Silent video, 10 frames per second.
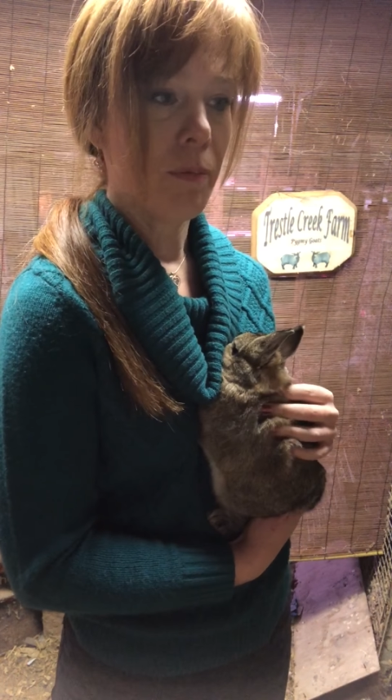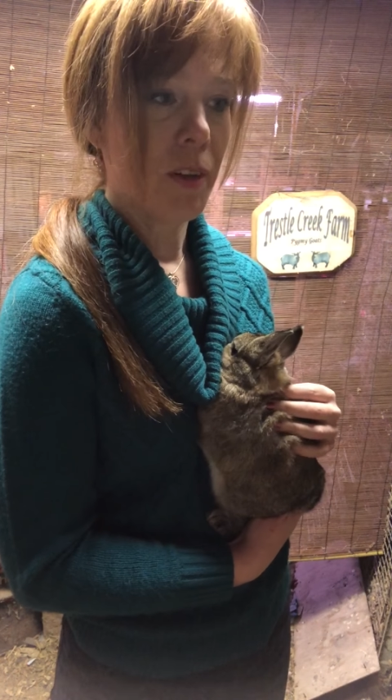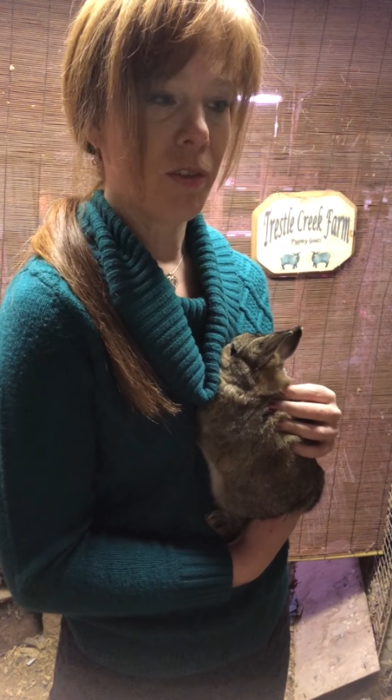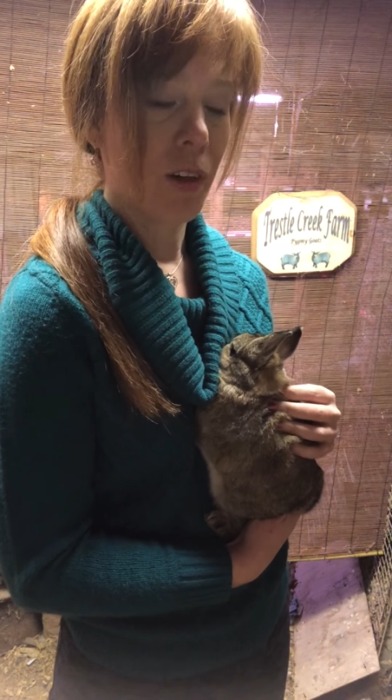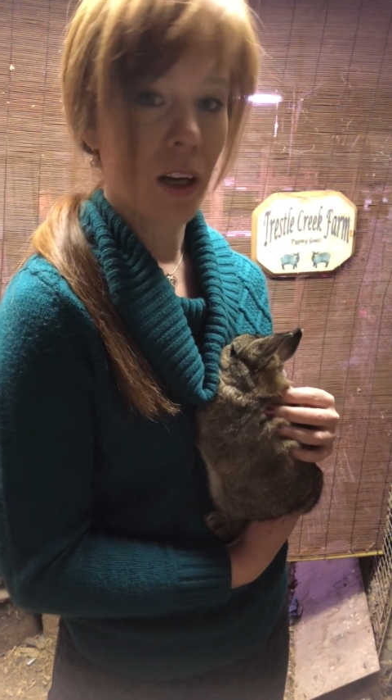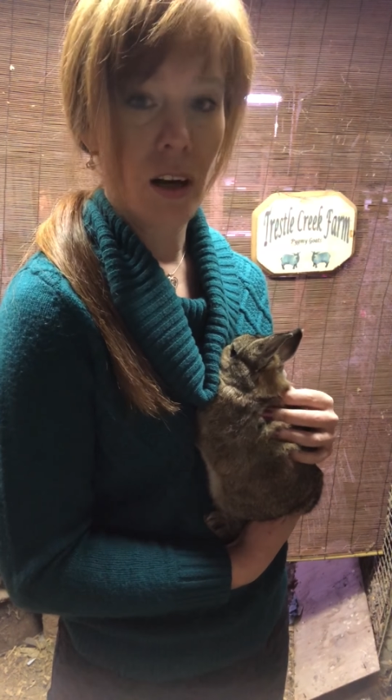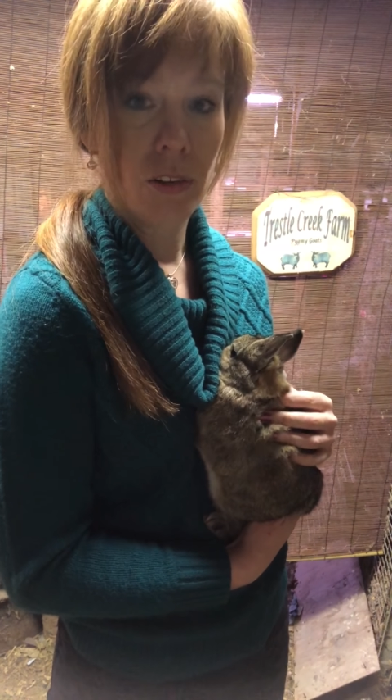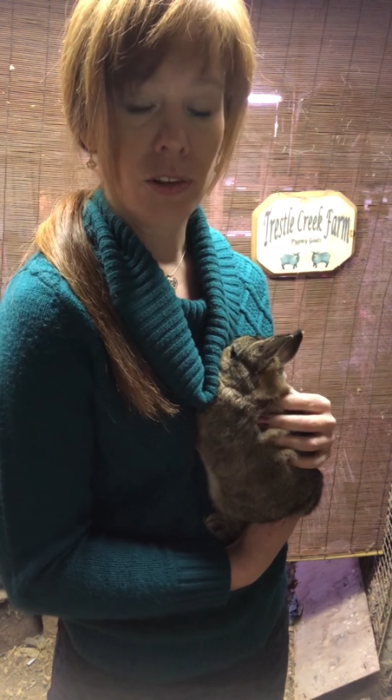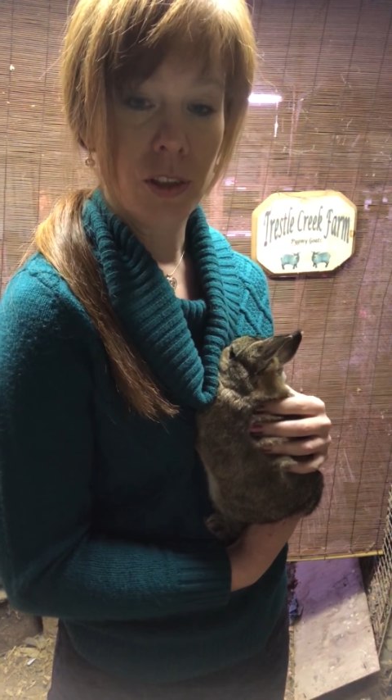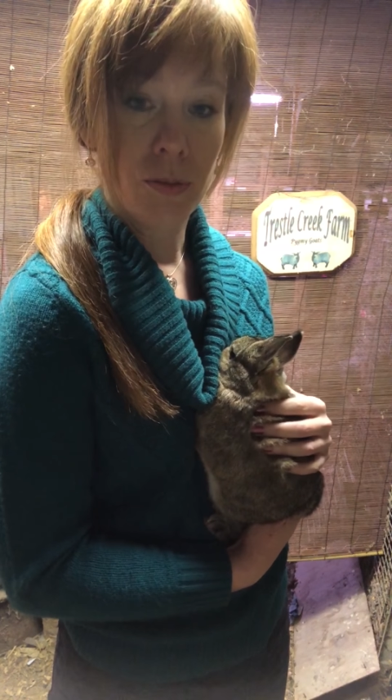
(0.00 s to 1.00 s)
different
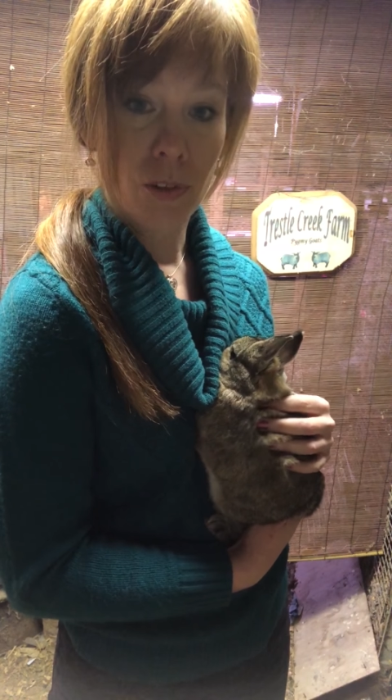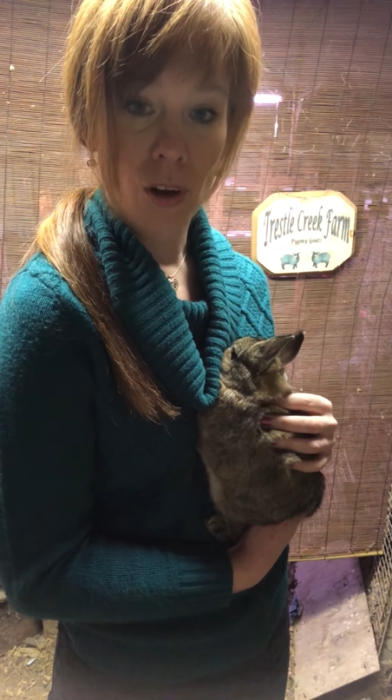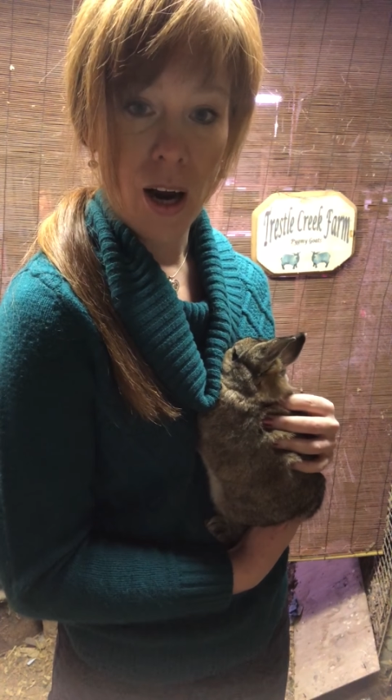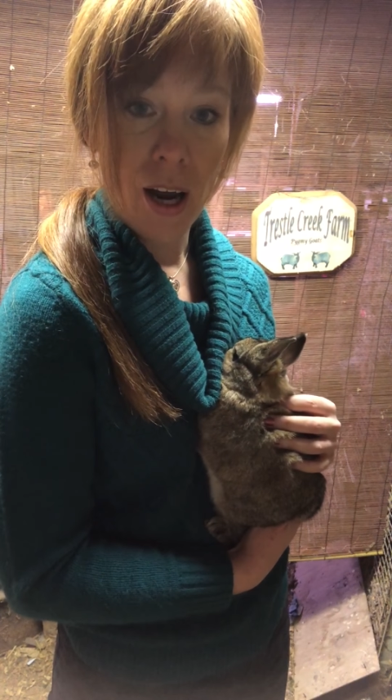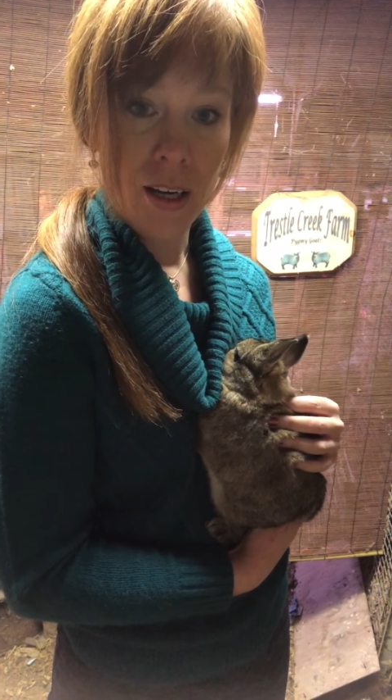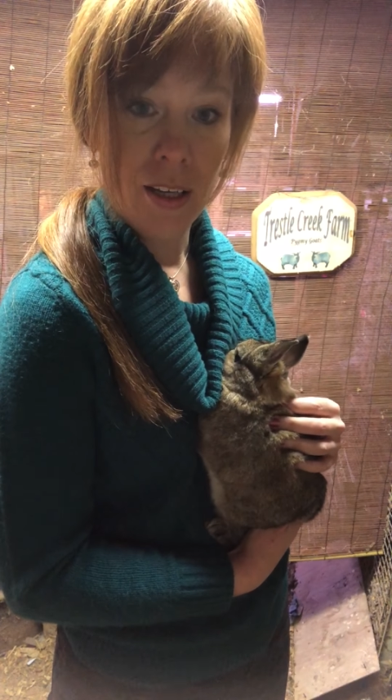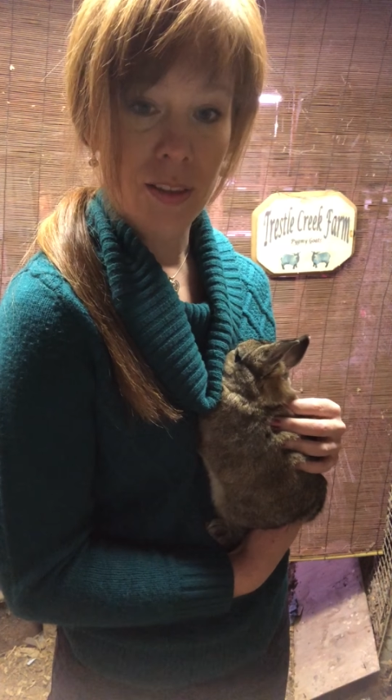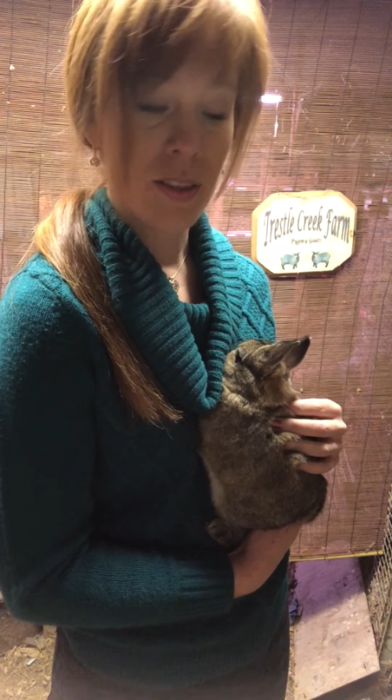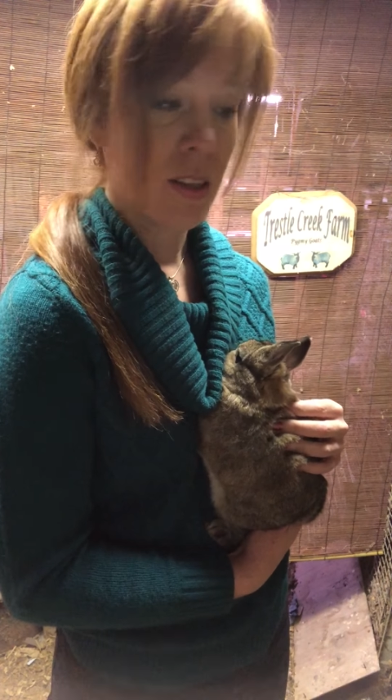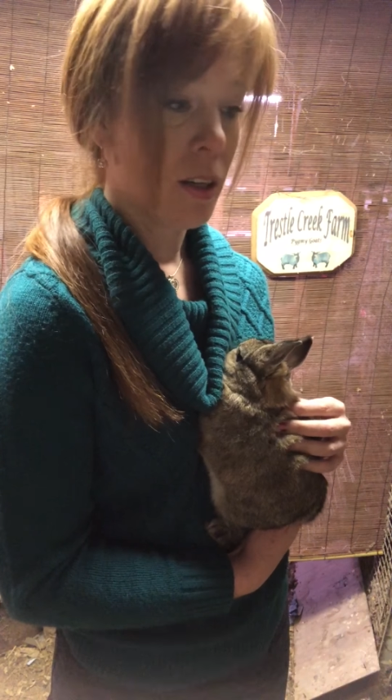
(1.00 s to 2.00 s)
colors and
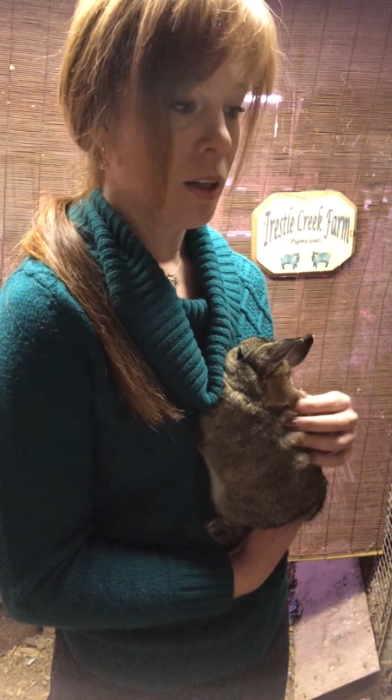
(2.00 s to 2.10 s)
varieties,